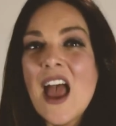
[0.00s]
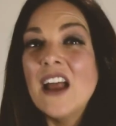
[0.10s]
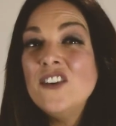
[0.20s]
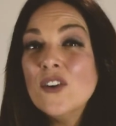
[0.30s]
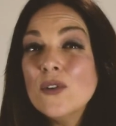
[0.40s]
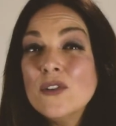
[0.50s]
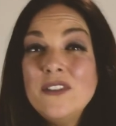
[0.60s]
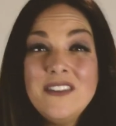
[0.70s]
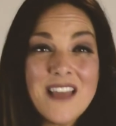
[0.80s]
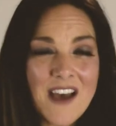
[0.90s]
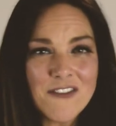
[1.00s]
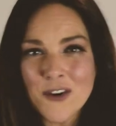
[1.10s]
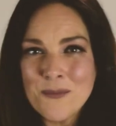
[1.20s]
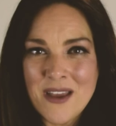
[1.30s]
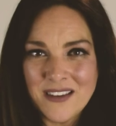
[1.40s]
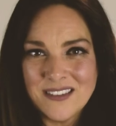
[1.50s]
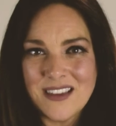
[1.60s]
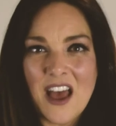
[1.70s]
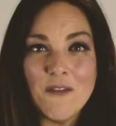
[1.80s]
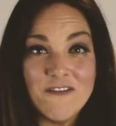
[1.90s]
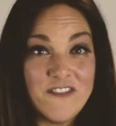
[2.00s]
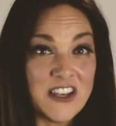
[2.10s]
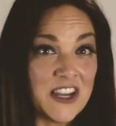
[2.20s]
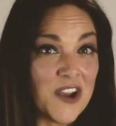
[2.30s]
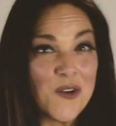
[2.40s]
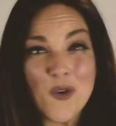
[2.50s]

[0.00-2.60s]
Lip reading: and you'll never miss a video